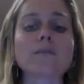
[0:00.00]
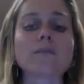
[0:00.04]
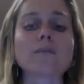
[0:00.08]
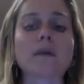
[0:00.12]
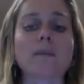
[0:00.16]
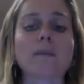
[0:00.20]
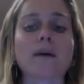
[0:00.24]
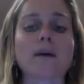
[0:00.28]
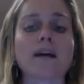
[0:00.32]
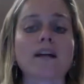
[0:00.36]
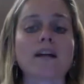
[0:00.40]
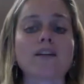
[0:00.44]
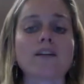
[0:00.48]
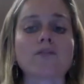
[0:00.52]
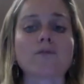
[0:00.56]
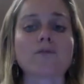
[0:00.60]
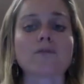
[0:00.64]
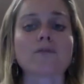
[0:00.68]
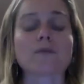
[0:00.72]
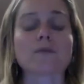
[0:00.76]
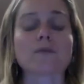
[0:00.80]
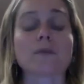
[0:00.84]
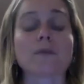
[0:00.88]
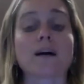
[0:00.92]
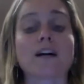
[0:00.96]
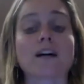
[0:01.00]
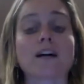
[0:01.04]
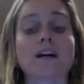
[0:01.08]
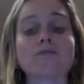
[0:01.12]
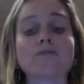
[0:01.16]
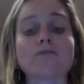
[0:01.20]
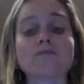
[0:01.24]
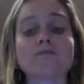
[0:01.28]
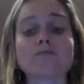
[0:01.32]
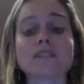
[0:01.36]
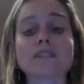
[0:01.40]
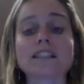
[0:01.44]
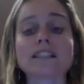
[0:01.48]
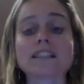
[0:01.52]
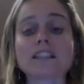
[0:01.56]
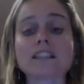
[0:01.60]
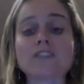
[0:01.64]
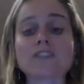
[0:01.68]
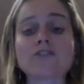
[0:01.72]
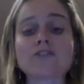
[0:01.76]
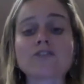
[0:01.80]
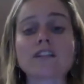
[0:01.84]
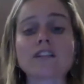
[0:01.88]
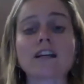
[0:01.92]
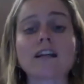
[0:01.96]
my page was about
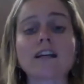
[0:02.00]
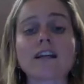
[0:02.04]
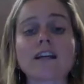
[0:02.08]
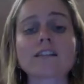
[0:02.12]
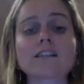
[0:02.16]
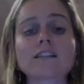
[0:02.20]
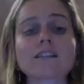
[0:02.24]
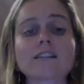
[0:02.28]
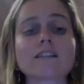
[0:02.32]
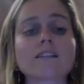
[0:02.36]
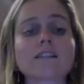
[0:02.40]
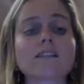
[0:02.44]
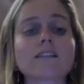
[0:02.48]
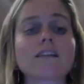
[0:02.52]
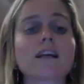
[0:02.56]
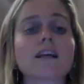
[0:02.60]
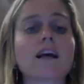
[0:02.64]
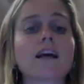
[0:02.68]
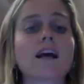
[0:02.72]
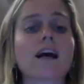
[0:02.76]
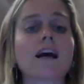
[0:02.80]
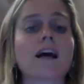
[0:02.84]
600 likes.